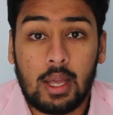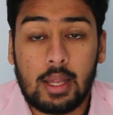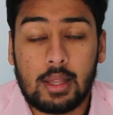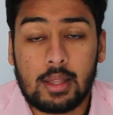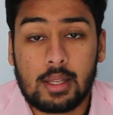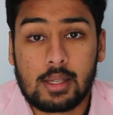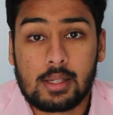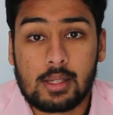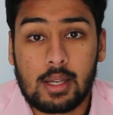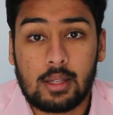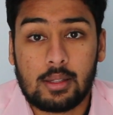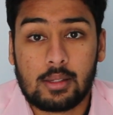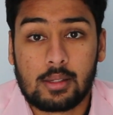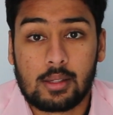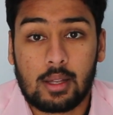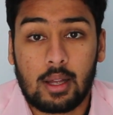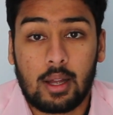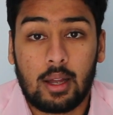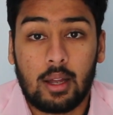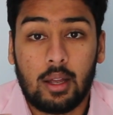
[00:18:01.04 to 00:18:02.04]
in the sense
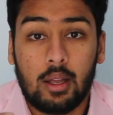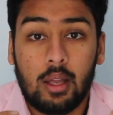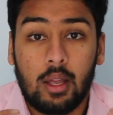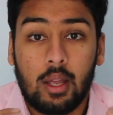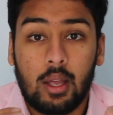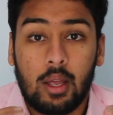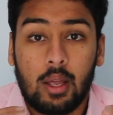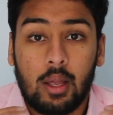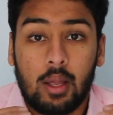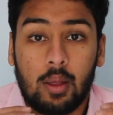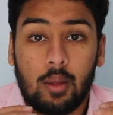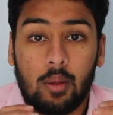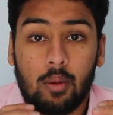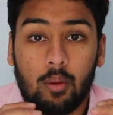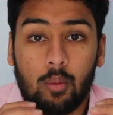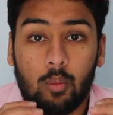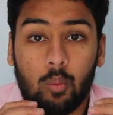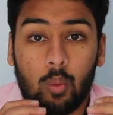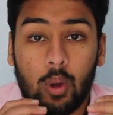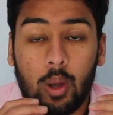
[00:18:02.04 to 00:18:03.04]
that
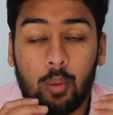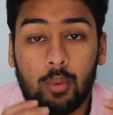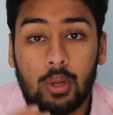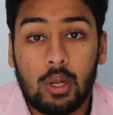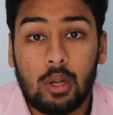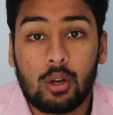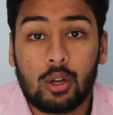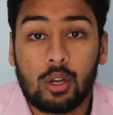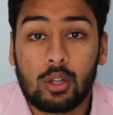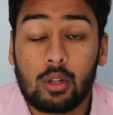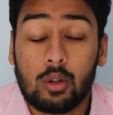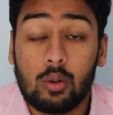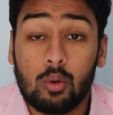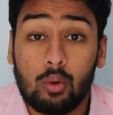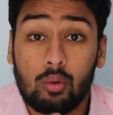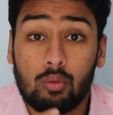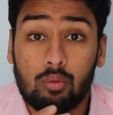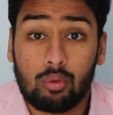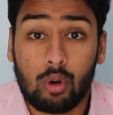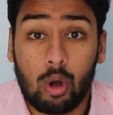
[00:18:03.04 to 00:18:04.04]
when we look at the
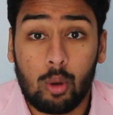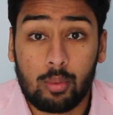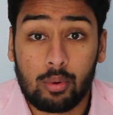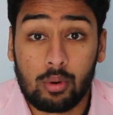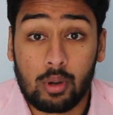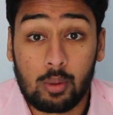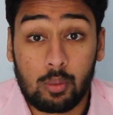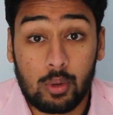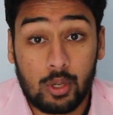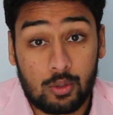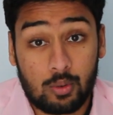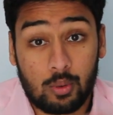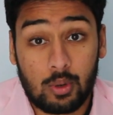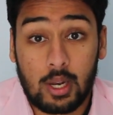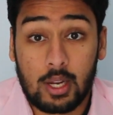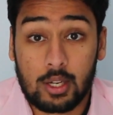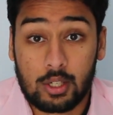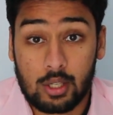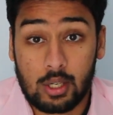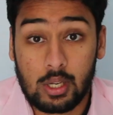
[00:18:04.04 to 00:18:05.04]
law of robbery, which
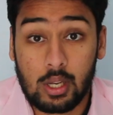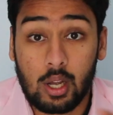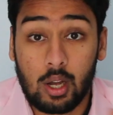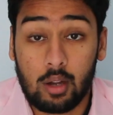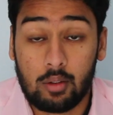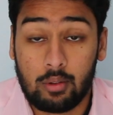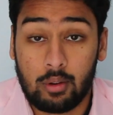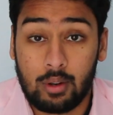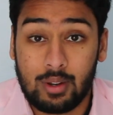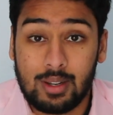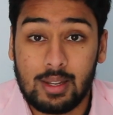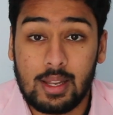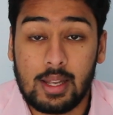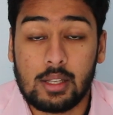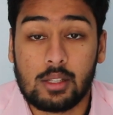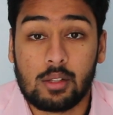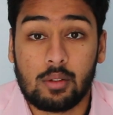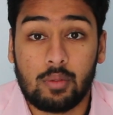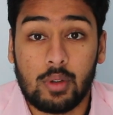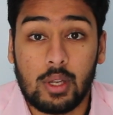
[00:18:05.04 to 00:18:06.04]
we'll actually cover in a
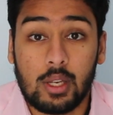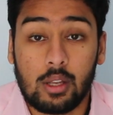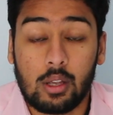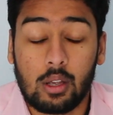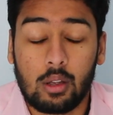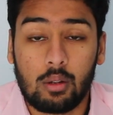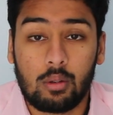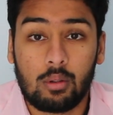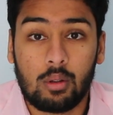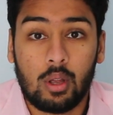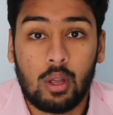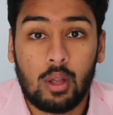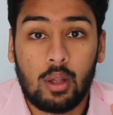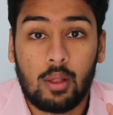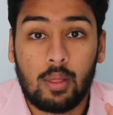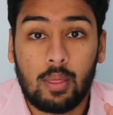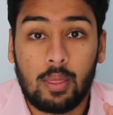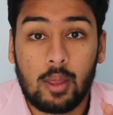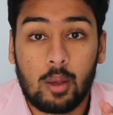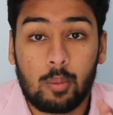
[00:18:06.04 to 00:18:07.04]
later video,
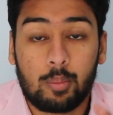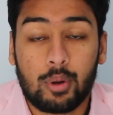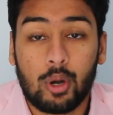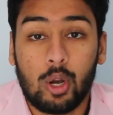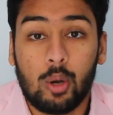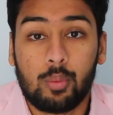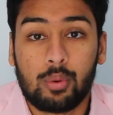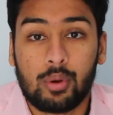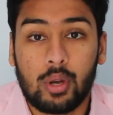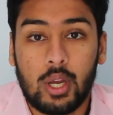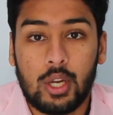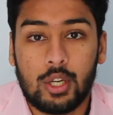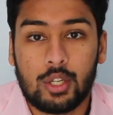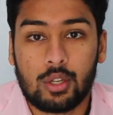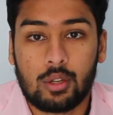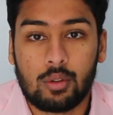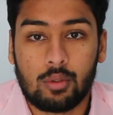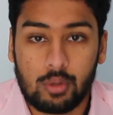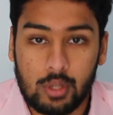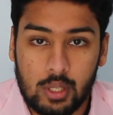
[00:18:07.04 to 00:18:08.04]
the
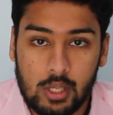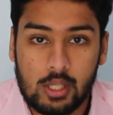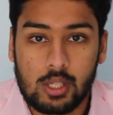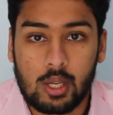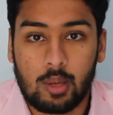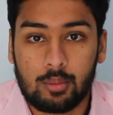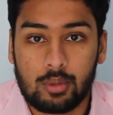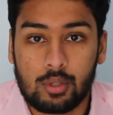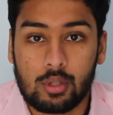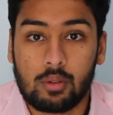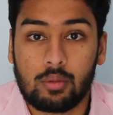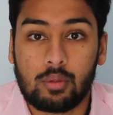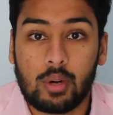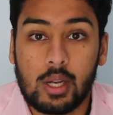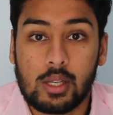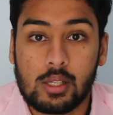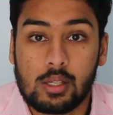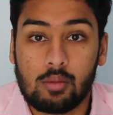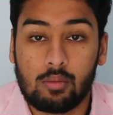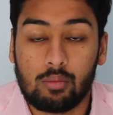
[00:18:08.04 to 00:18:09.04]
appropriation or the assumption of
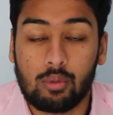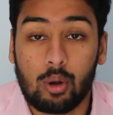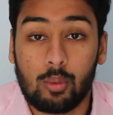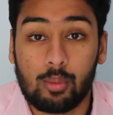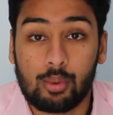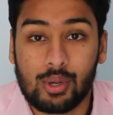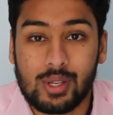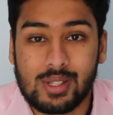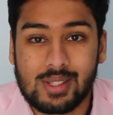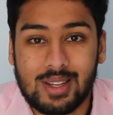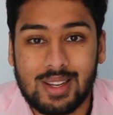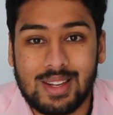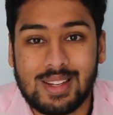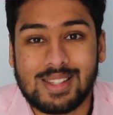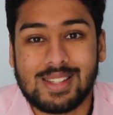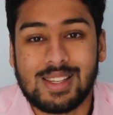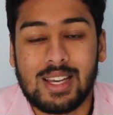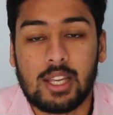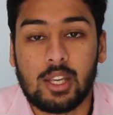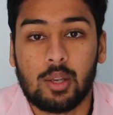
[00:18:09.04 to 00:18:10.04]
rights in robbery is a
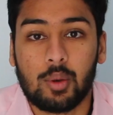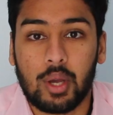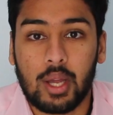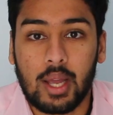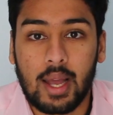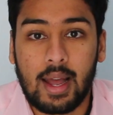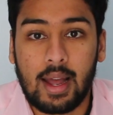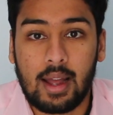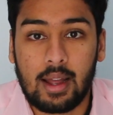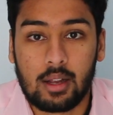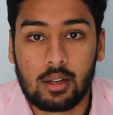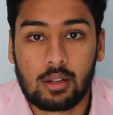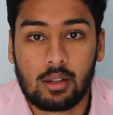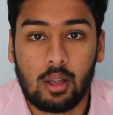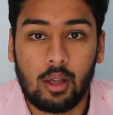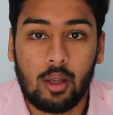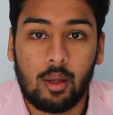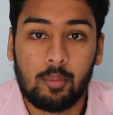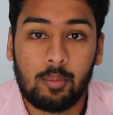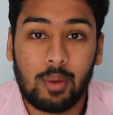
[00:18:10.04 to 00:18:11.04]
continuing act,
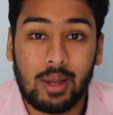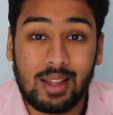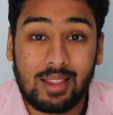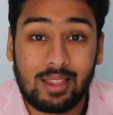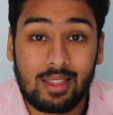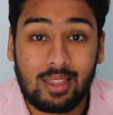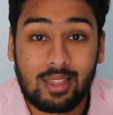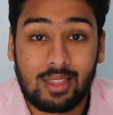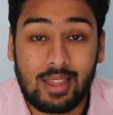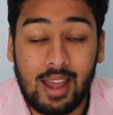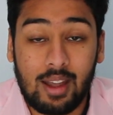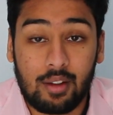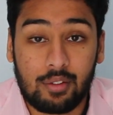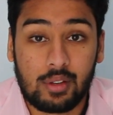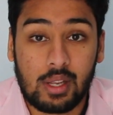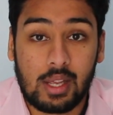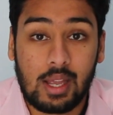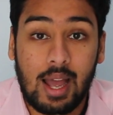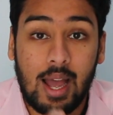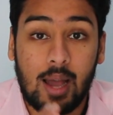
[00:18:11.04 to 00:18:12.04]
but in
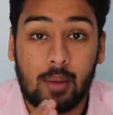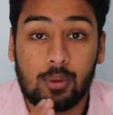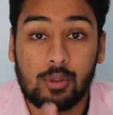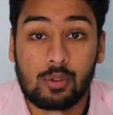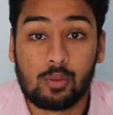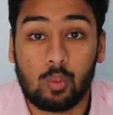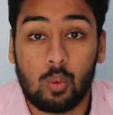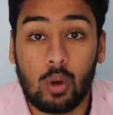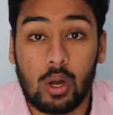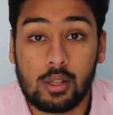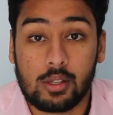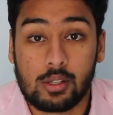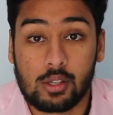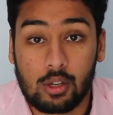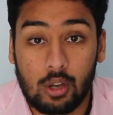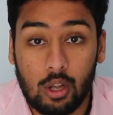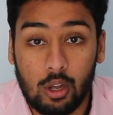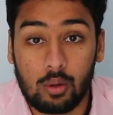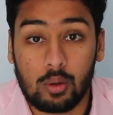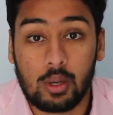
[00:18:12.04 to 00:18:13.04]
theft it happens once
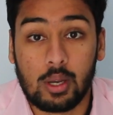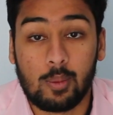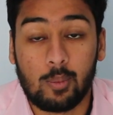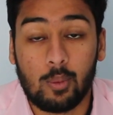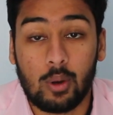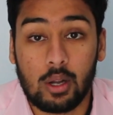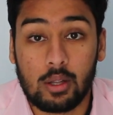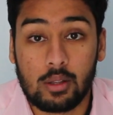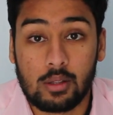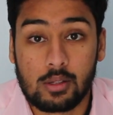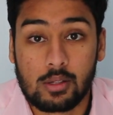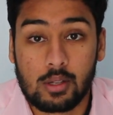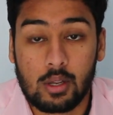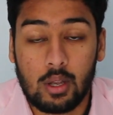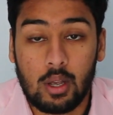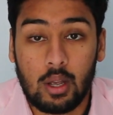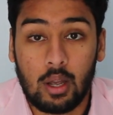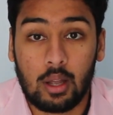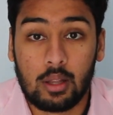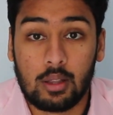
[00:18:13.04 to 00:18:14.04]
and only once.
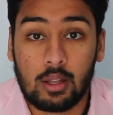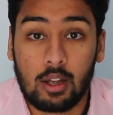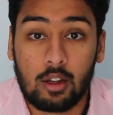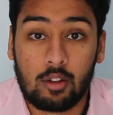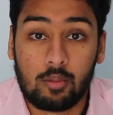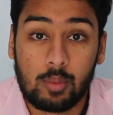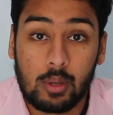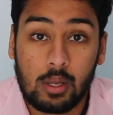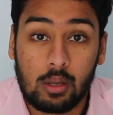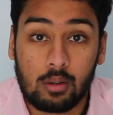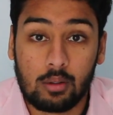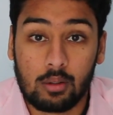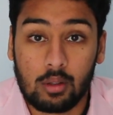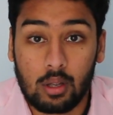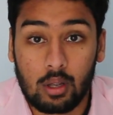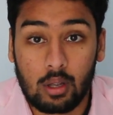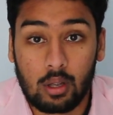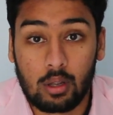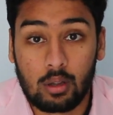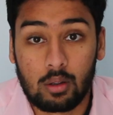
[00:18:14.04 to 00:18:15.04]
And there have been
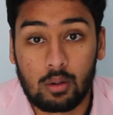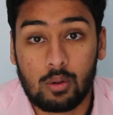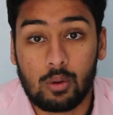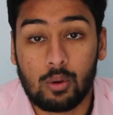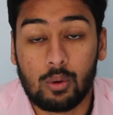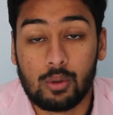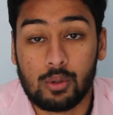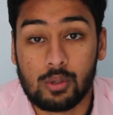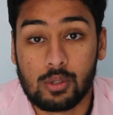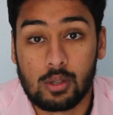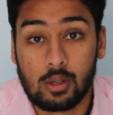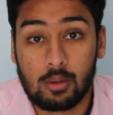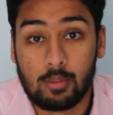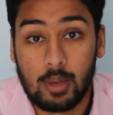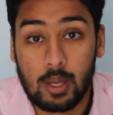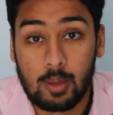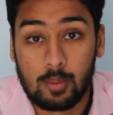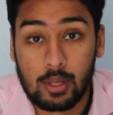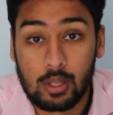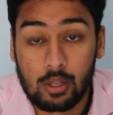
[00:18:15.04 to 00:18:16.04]
calls to
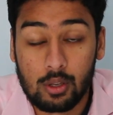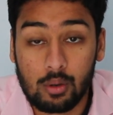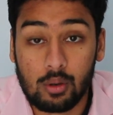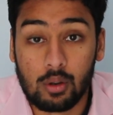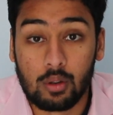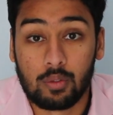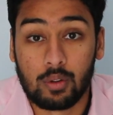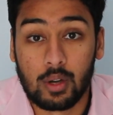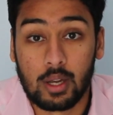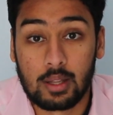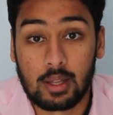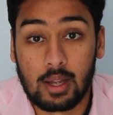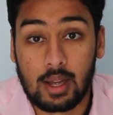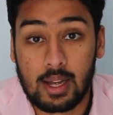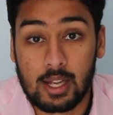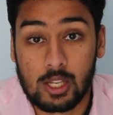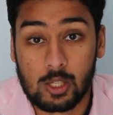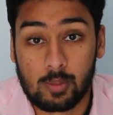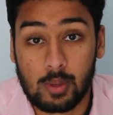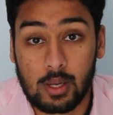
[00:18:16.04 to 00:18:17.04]
maybe unify that
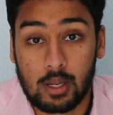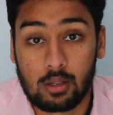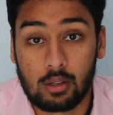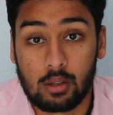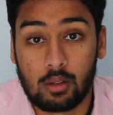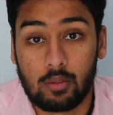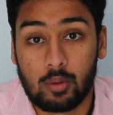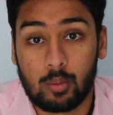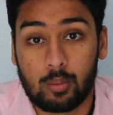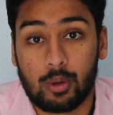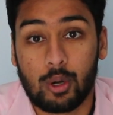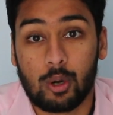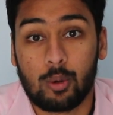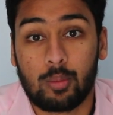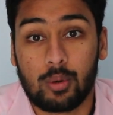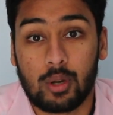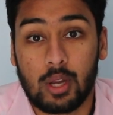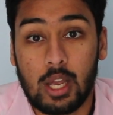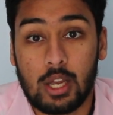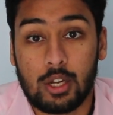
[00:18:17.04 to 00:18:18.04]
aspect of
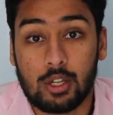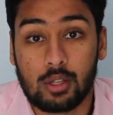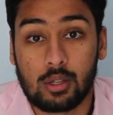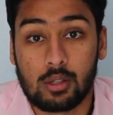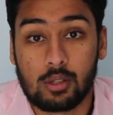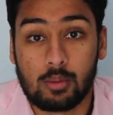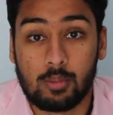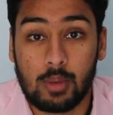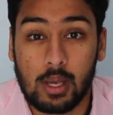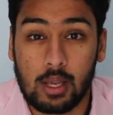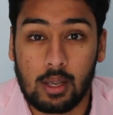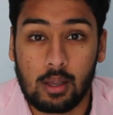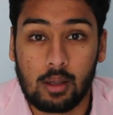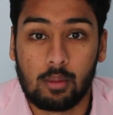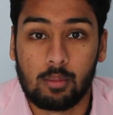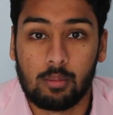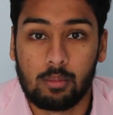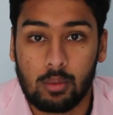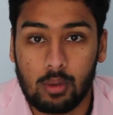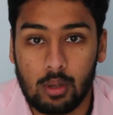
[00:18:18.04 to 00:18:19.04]
appropriation to make
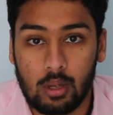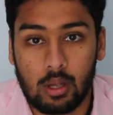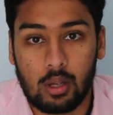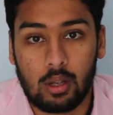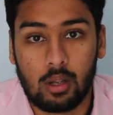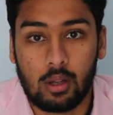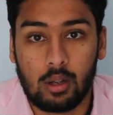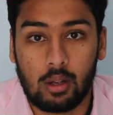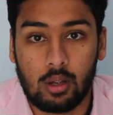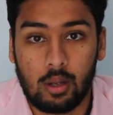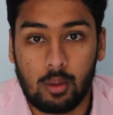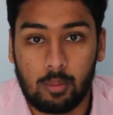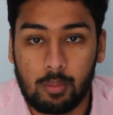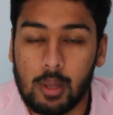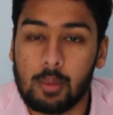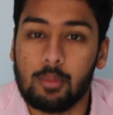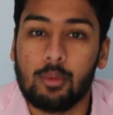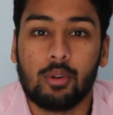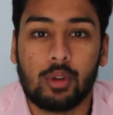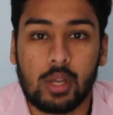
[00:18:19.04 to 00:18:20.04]
it a
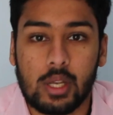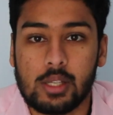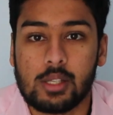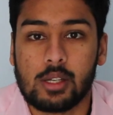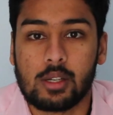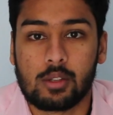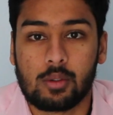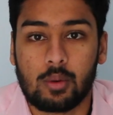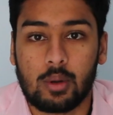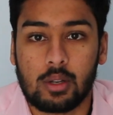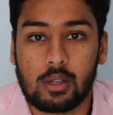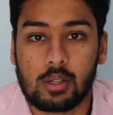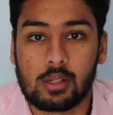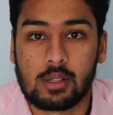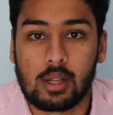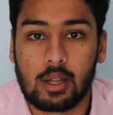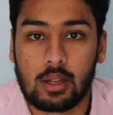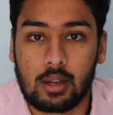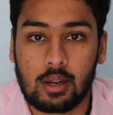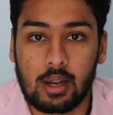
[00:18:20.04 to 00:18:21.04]
bit more easier to
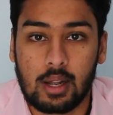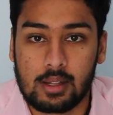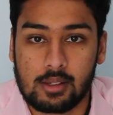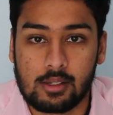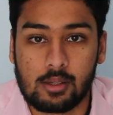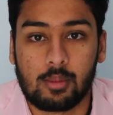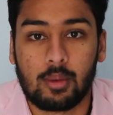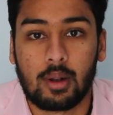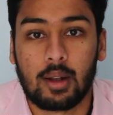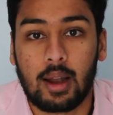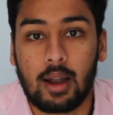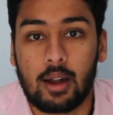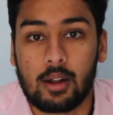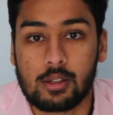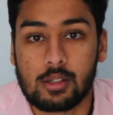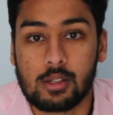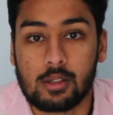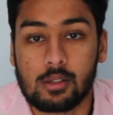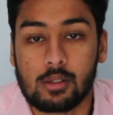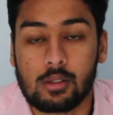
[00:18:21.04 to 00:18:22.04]
understand and add some
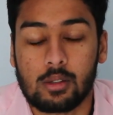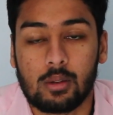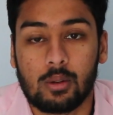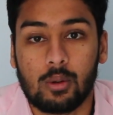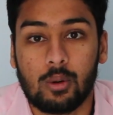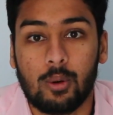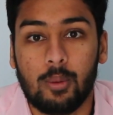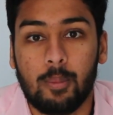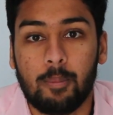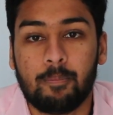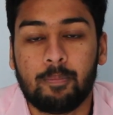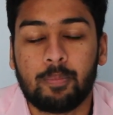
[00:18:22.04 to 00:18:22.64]
clarity to the law.